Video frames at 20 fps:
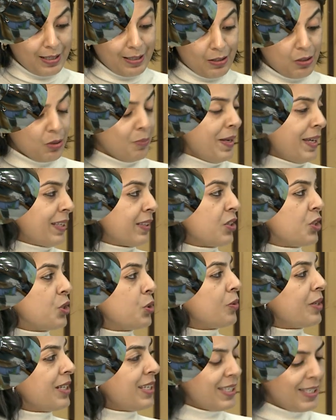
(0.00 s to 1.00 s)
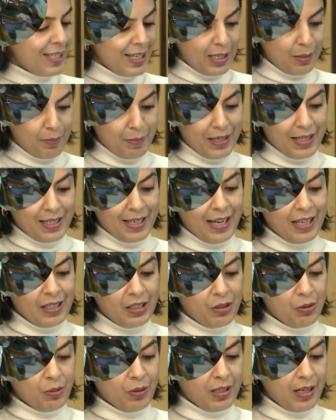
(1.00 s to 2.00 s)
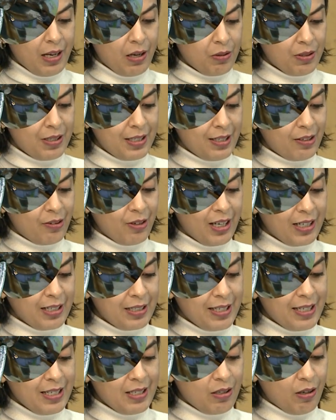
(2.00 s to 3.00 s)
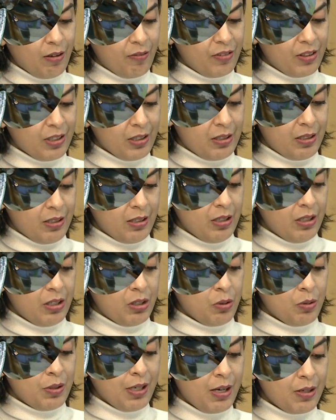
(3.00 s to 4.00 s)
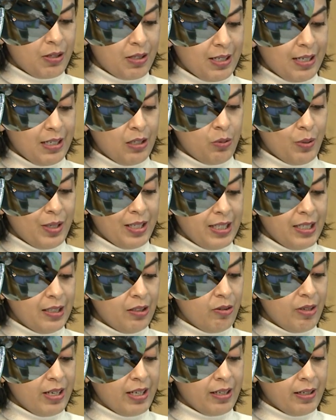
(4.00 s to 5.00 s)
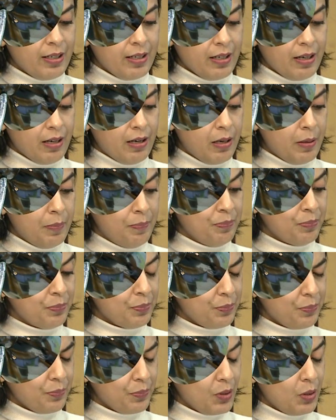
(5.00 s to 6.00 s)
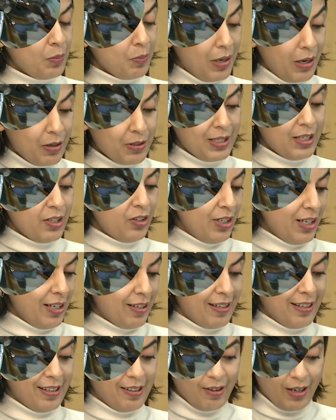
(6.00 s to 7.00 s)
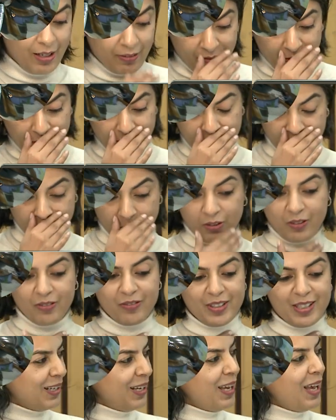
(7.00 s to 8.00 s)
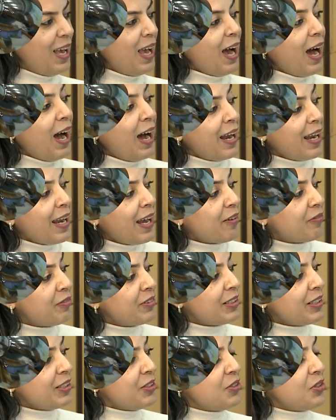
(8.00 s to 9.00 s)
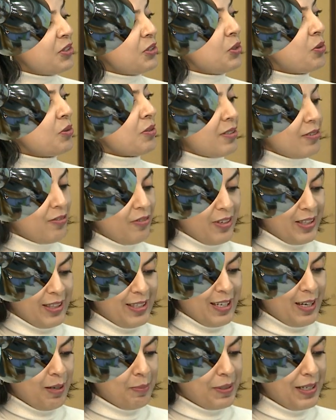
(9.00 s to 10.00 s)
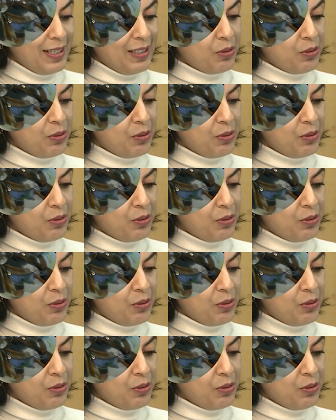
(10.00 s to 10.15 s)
make the jury statement and to announce the grantees of the 2023 Umrao Singh Sher-Gil Grant for Photography. I haven't introduced Vidya, but I'll